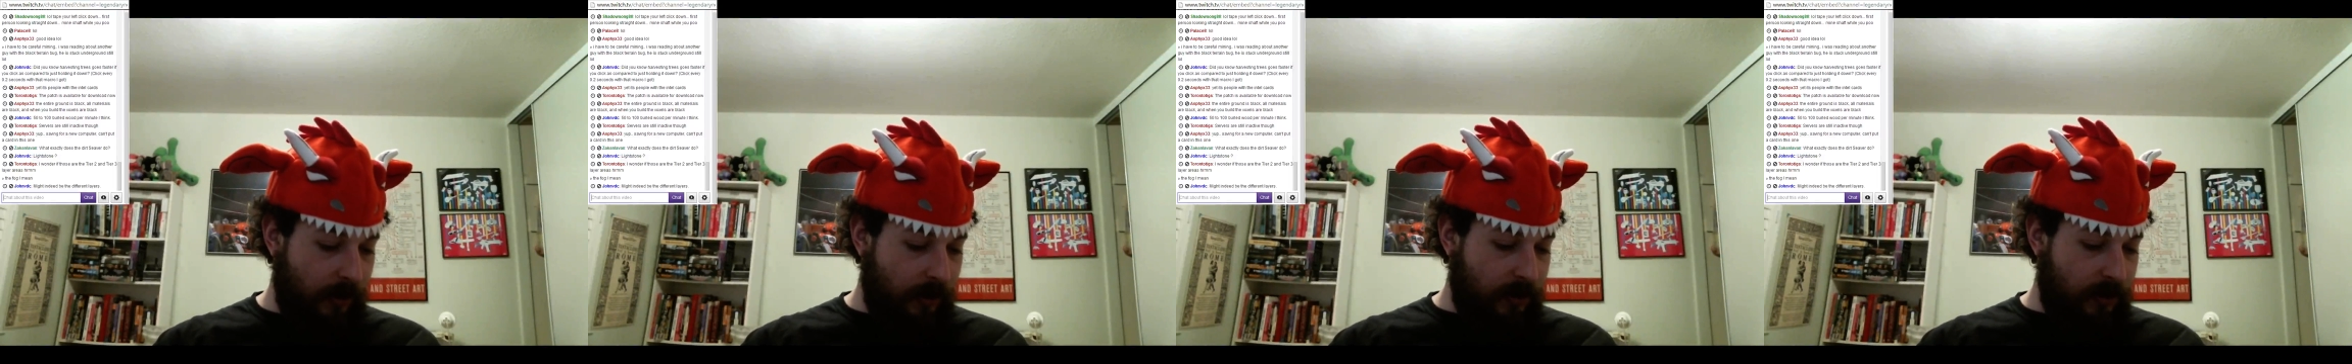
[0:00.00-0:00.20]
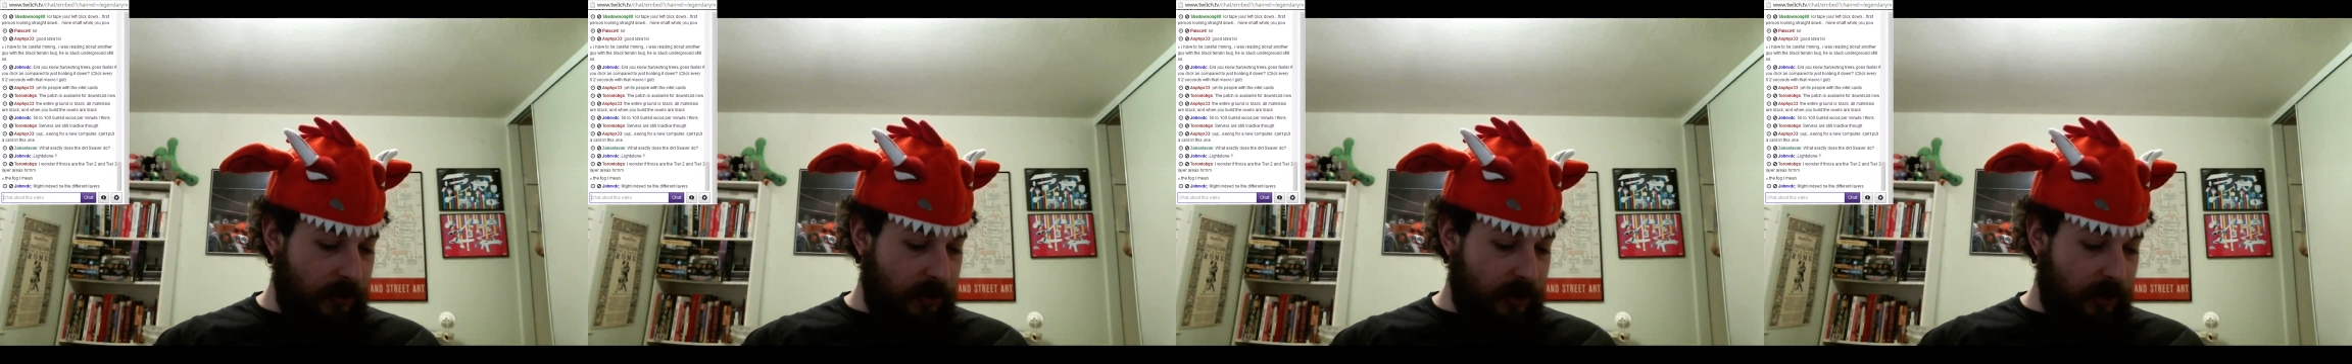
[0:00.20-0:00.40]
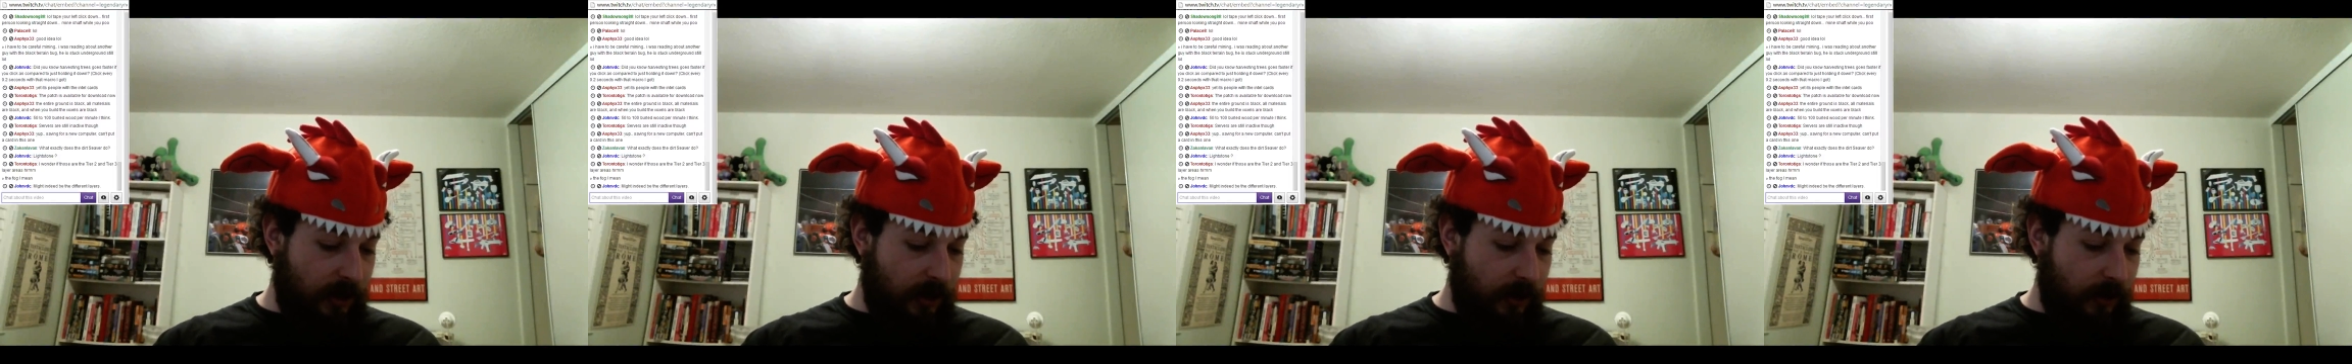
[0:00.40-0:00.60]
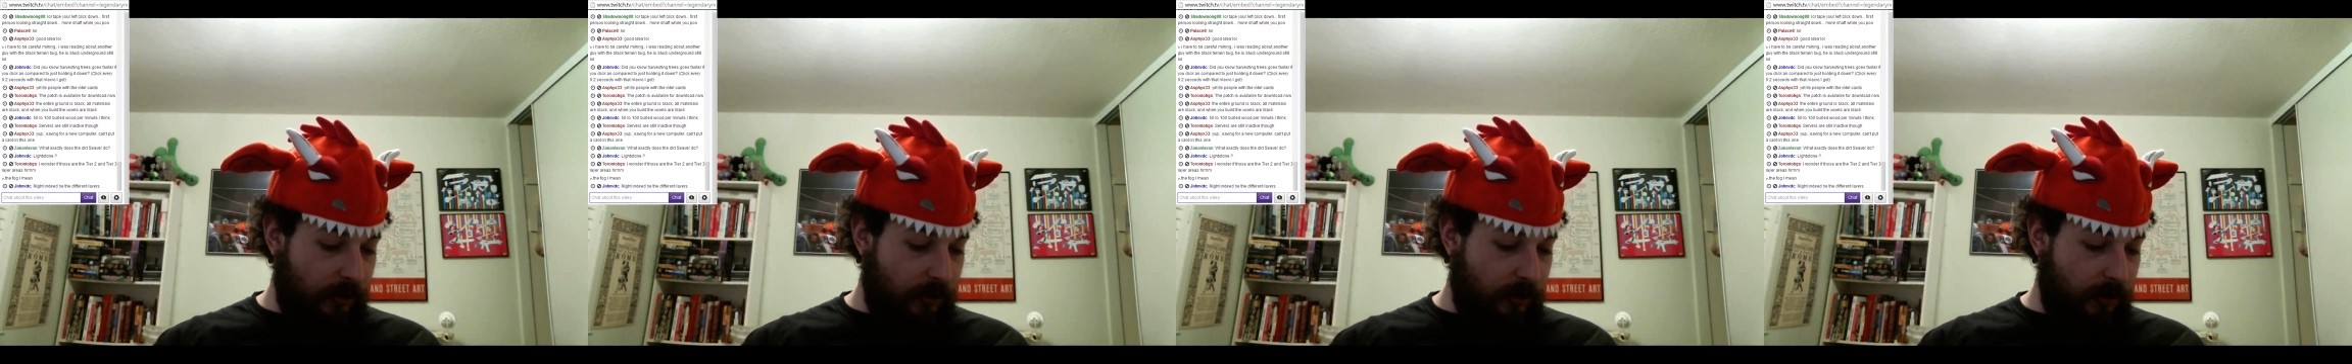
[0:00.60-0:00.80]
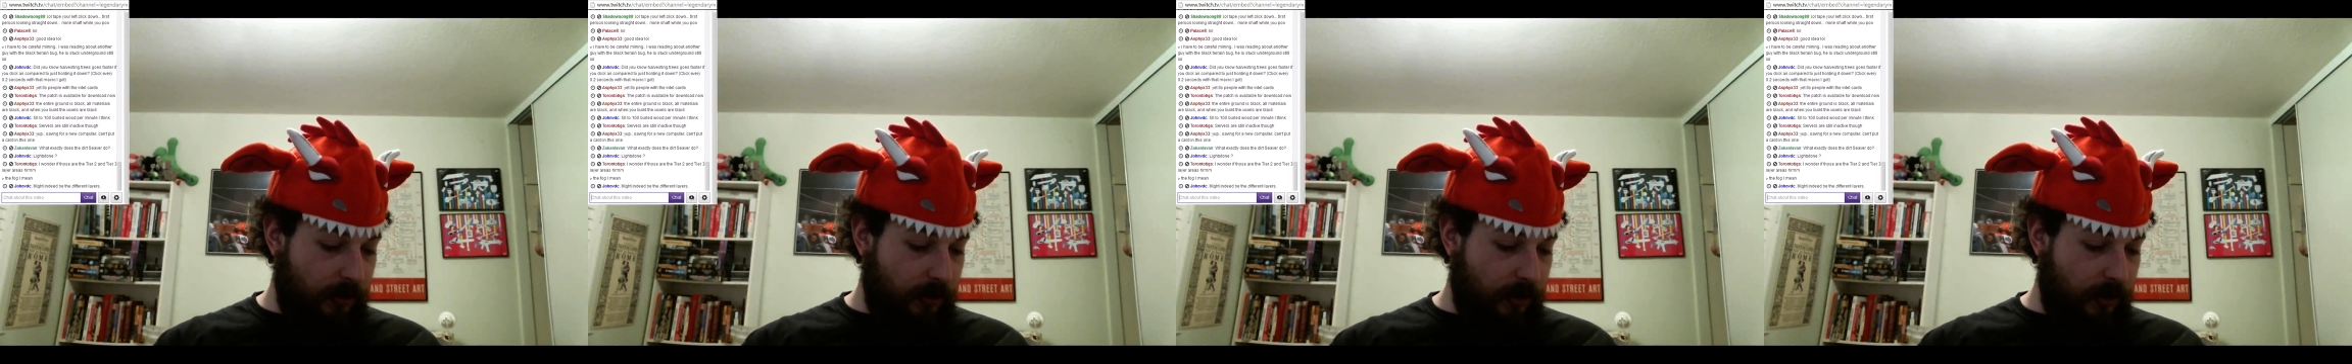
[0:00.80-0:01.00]

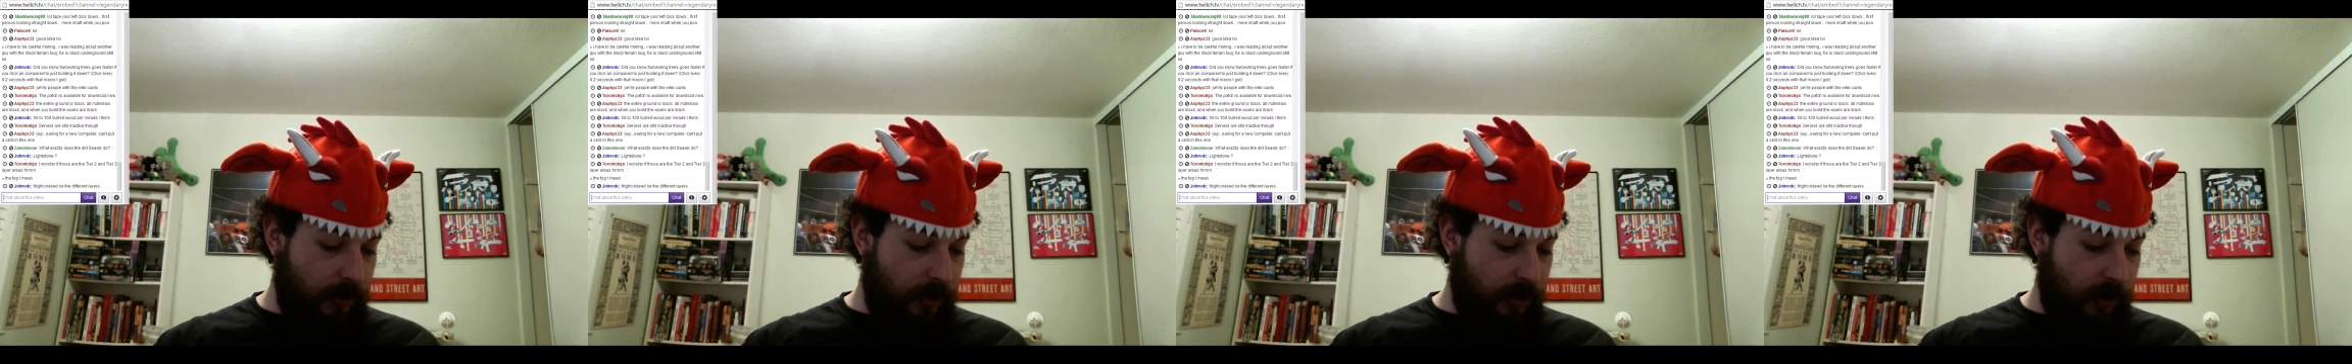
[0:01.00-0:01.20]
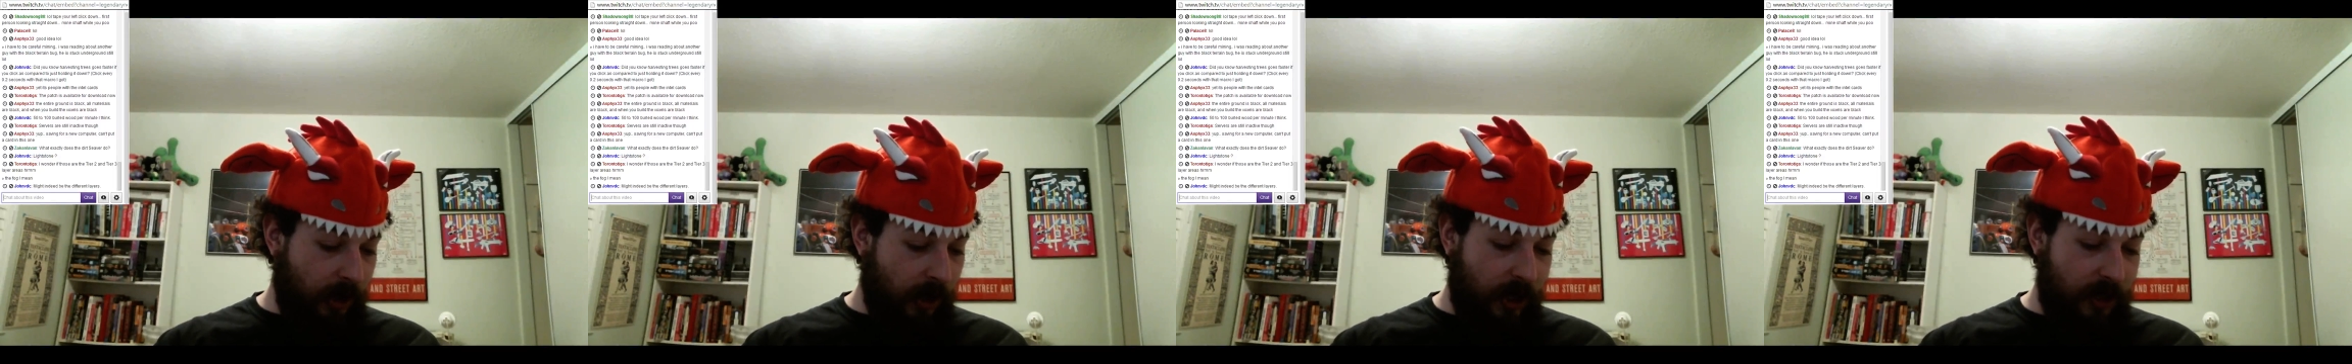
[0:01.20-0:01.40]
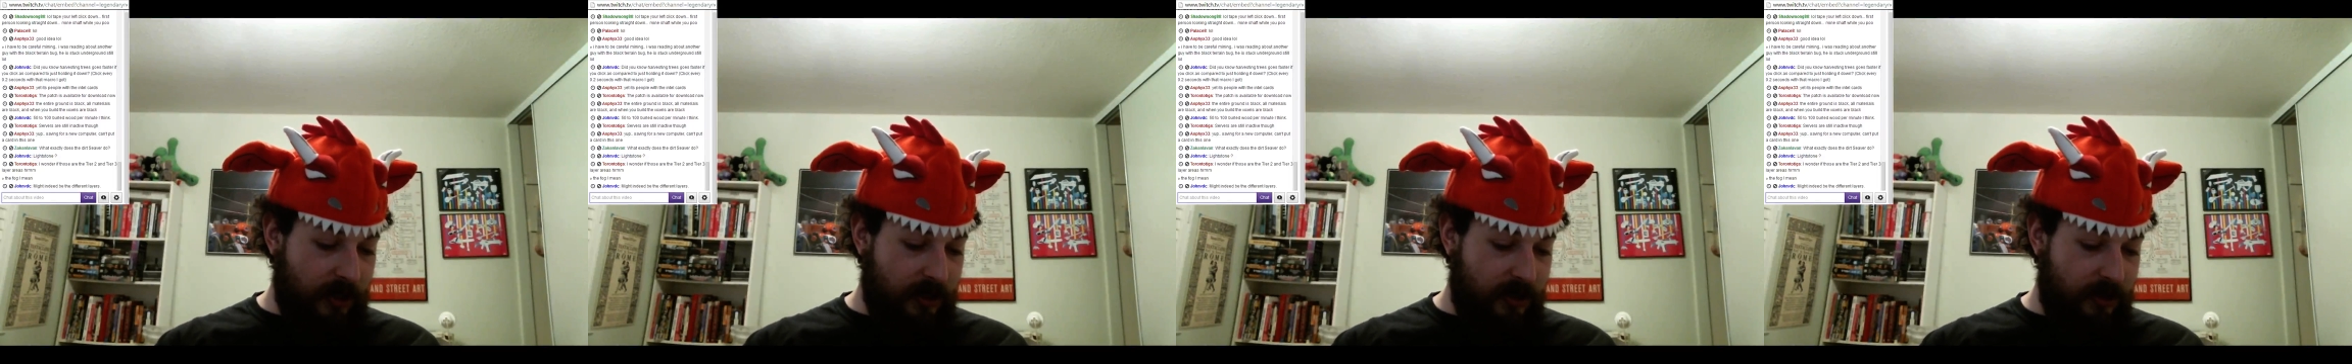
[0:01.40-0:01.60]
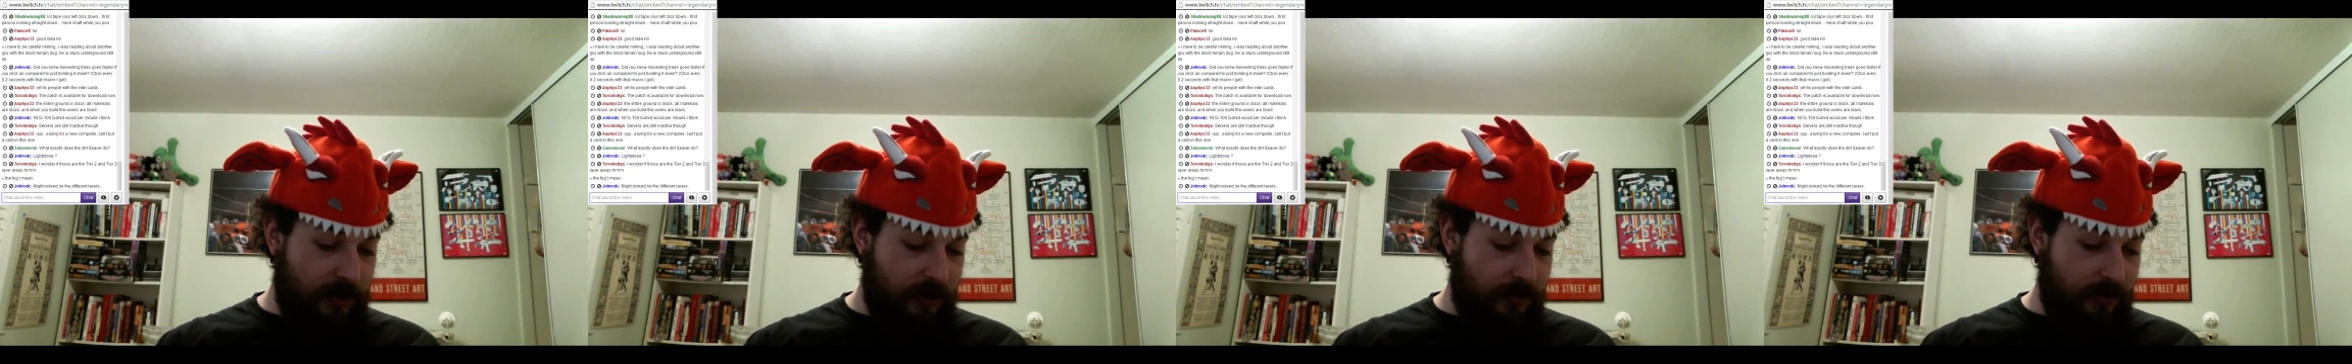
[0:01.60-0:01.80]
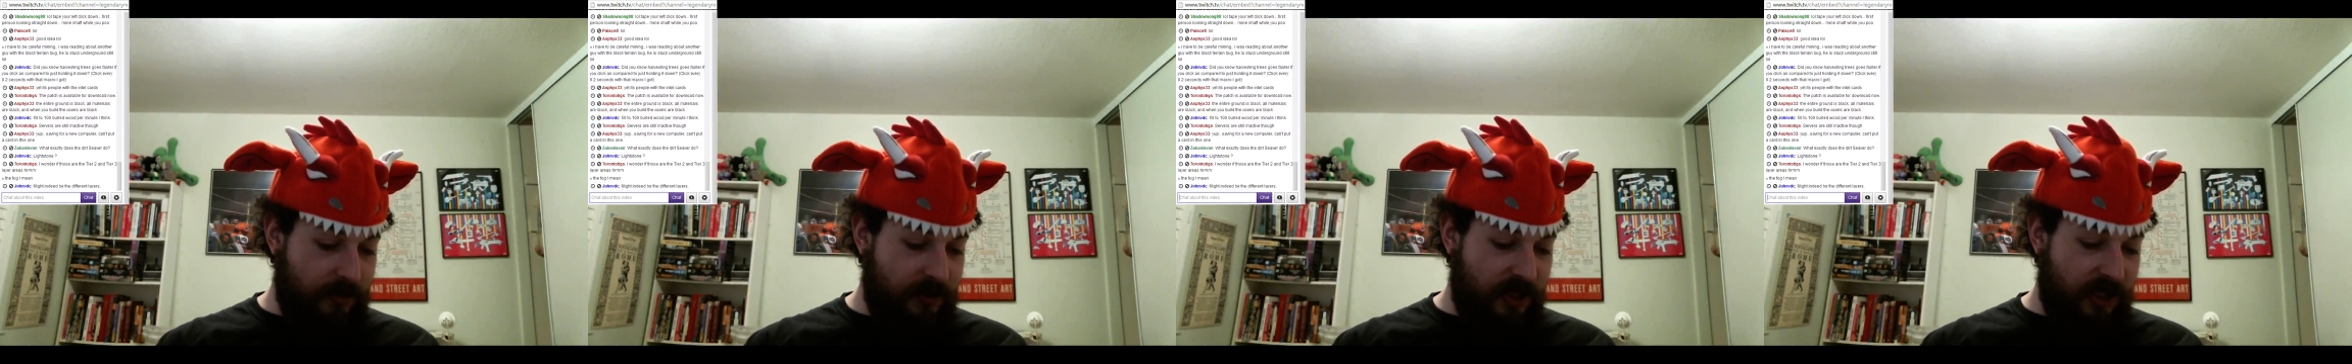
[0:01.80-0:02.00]
So,
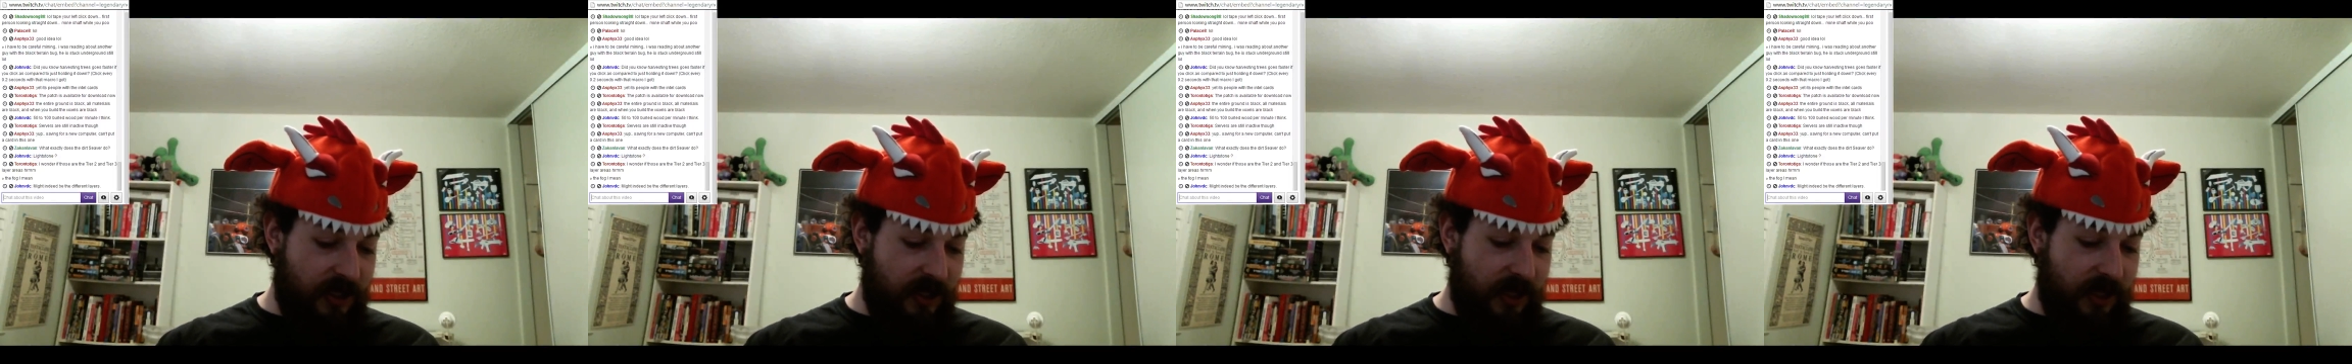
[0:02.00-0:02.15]
costumes